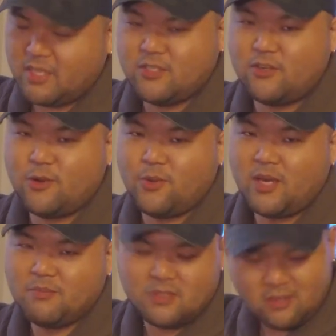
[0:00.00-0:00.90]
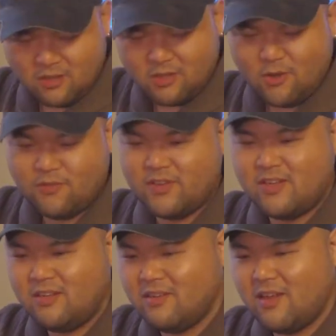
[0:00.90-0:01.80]
thing is
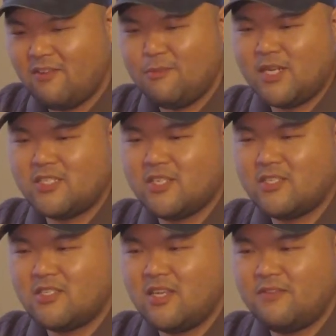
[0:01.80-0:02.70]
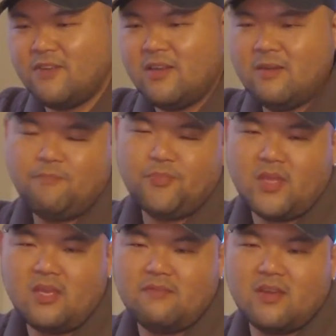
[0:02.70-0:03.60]
hand sanitizing wipes.
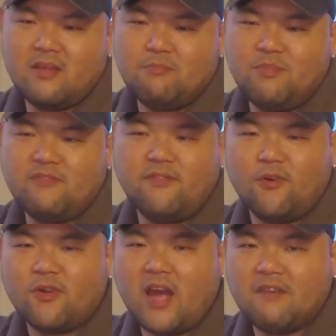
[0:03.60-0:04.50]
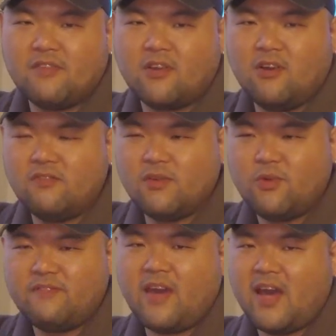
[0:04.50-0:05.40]
Pre-COVID, COVID,
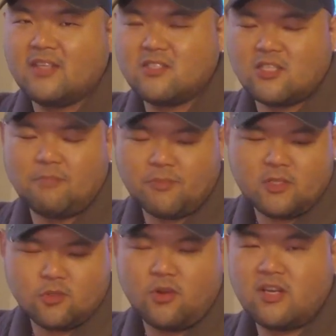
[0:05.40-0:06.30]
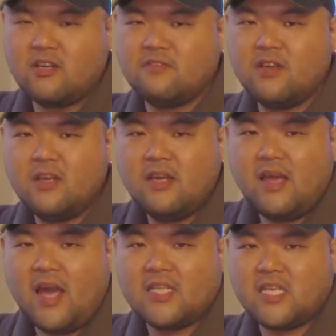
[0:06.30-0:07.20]
post-COVID, you'll find this
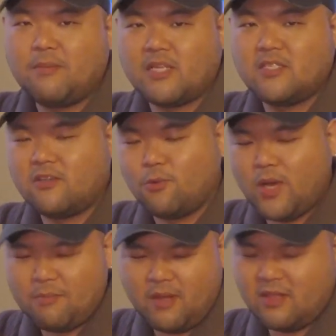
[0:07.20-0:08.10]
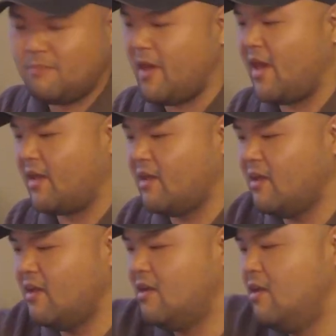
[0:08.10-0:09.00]
in my bag. It comes in handy. Everybody
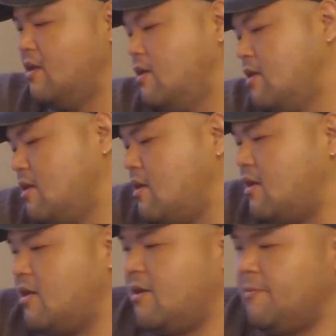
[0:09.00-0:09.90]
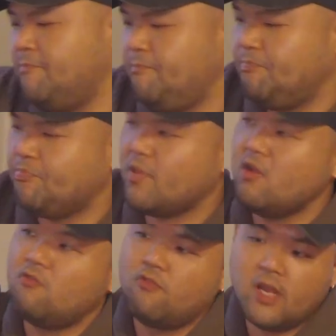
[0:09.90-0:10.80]
knows it's nice to have clean hands,
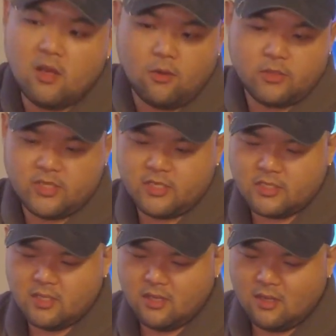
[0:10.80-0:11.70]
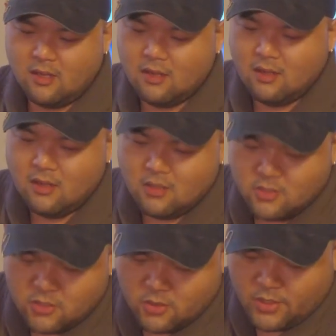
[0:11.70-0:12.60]
especially after touching bait
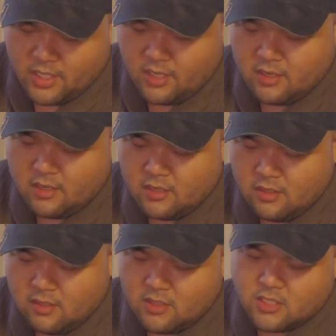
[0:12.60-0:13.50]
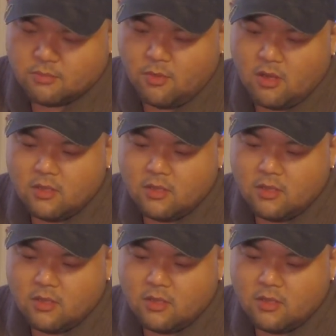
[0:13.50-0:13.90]
and after touching fish.